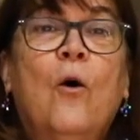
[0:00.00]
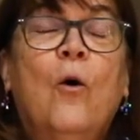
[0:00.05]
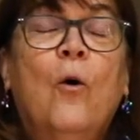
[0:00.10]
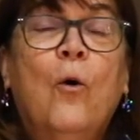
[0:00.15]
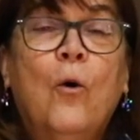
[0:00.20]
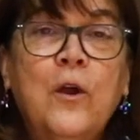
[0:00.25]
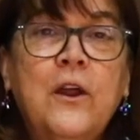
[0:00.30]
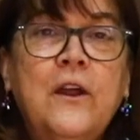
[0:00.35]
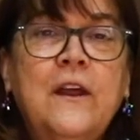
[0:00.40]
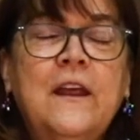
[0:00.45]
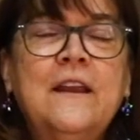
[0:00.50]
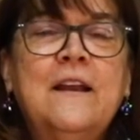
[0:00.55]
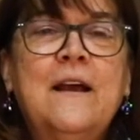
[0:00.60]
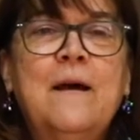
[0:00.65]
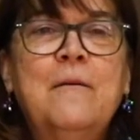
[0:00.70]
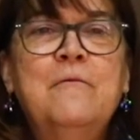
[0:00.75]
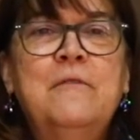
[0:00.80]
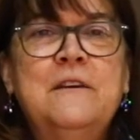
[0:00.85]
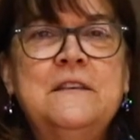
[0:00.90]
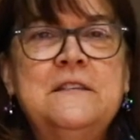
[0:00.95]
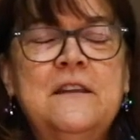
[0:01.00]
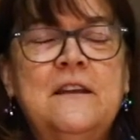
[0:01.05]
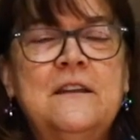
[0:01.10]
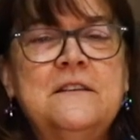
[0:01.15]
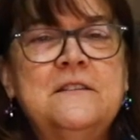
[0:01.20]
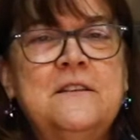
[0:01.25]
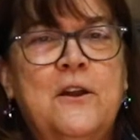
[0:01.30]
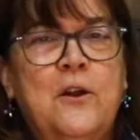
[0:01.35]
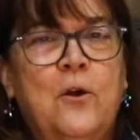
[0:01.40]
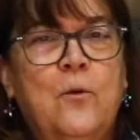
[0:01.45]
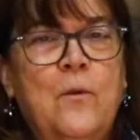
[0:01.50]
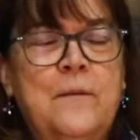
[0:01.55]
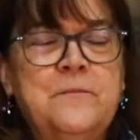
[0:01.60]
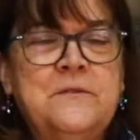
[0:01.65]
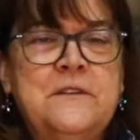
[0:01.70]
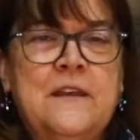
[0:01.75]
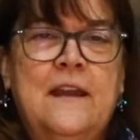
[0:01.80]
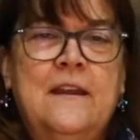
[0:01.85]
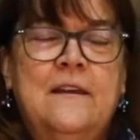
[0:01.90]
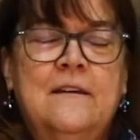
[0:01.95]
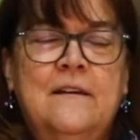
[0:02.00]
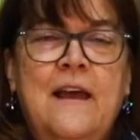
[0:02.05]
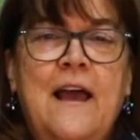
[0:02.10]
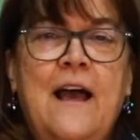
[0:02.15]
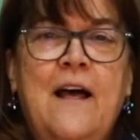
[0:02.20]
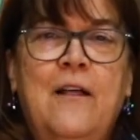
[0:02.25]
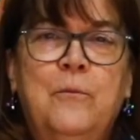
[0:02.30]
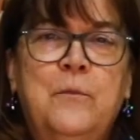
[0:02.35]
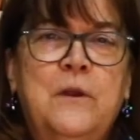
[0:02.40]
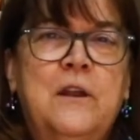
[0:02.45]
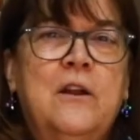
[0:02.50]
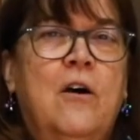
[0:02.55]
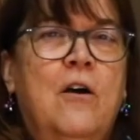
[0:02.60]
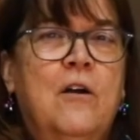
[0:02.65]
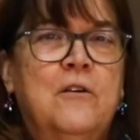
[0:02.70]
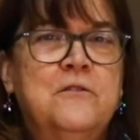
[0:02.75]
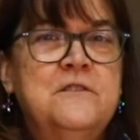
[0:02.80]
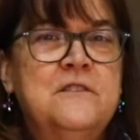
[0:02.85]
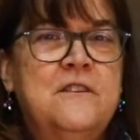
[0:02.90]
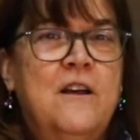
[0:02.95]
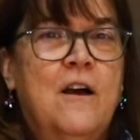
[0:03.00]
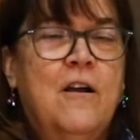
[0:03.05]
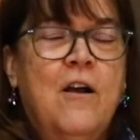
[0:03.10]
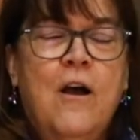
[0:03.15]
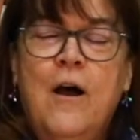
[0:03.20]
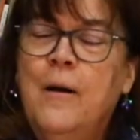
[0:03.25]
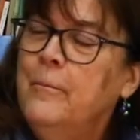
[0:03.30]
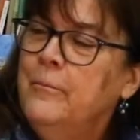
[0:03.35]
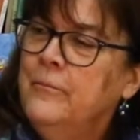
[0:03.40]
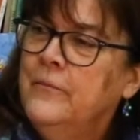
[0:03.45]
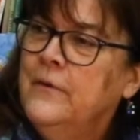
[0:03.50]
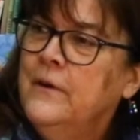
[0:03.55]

Or you can come visit us on our website, alamedaarts.com.